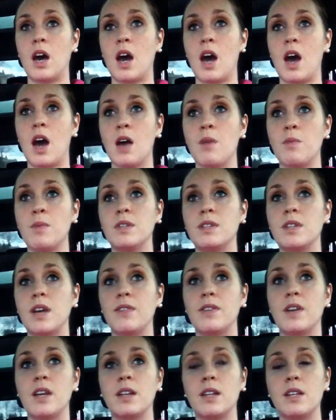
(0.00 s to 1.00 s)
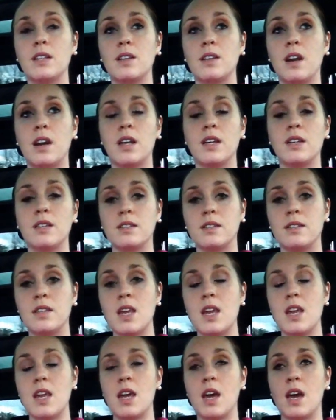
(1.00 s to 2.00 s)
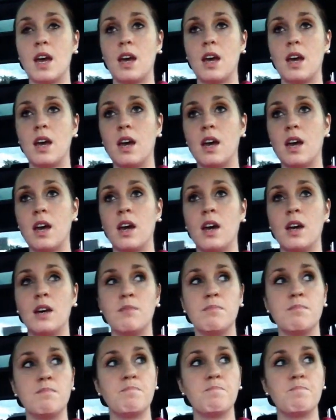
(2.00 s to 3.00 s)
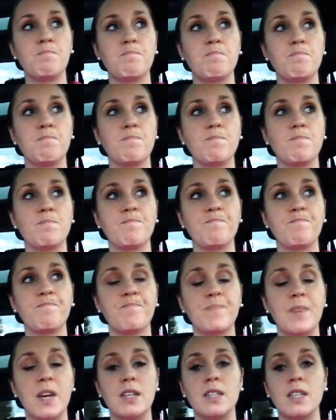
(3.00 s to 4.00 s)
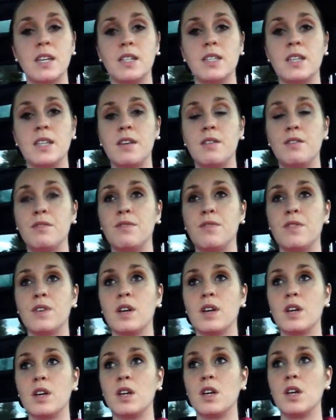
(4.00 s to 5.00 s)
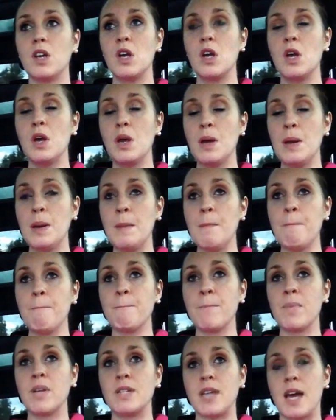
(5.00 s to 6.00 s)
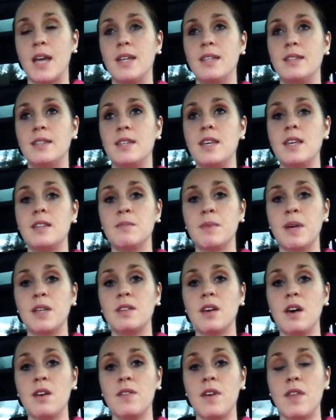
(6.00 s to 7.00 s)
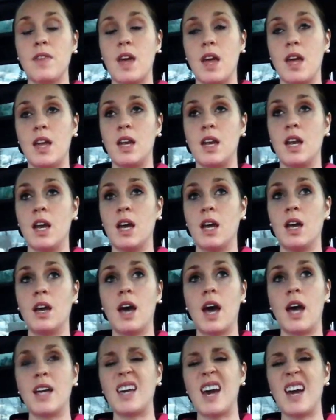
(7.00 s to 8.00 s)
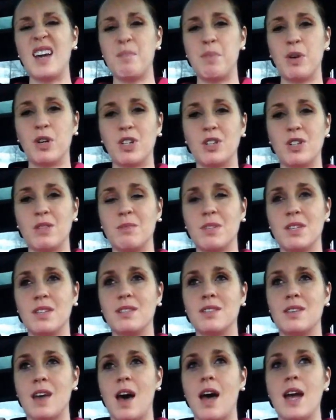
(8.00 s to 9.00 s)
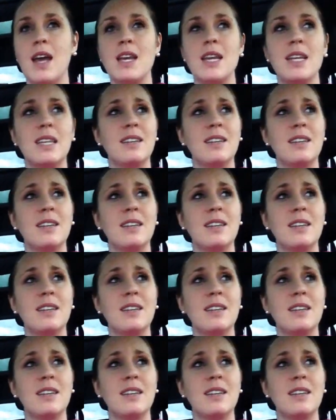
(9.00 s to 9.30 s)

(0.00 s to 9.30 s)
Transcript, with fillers: I was definitely starting to see um, addictive tendencies in myself, and then I kind of pushed them to the side.